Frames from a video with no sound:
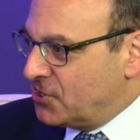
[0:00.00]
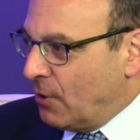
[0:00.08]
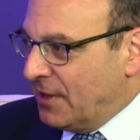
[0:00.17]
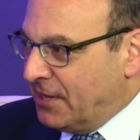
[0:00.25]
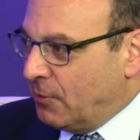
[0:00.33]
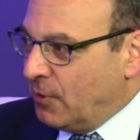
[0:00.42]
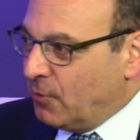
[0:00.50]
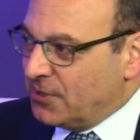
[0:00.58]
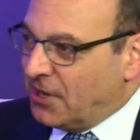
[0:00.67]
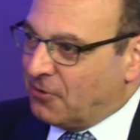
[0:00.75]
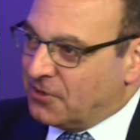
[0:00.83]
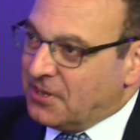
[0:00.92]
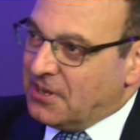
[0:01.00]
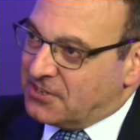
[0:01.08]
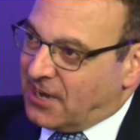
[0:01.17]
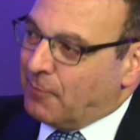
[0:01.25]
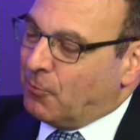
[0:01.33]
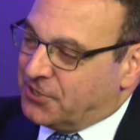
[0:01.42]
So I think we will,
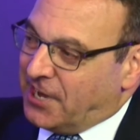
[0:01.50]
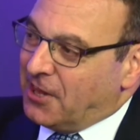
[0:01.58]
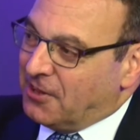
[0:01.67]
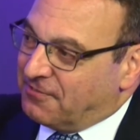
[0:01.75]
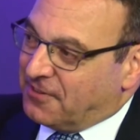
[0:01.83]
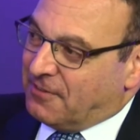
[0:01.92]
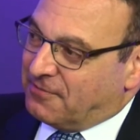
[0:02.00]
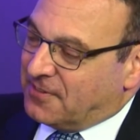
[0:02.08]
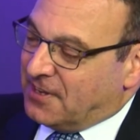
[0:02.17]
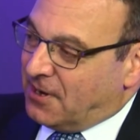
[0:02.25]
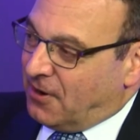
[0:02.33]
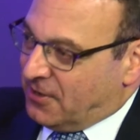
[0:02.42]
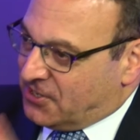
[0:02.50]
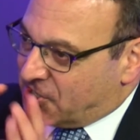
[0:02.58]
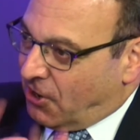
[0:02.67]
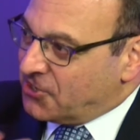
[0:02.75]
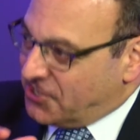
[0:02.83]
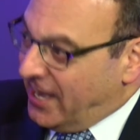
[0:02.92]
time will tell if it
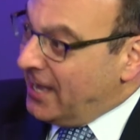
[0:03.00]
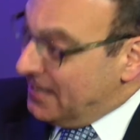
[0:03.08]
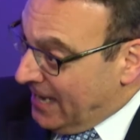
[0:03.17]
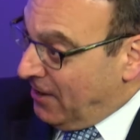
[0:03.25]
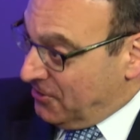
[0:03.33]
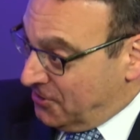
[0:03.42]
starts ahead now,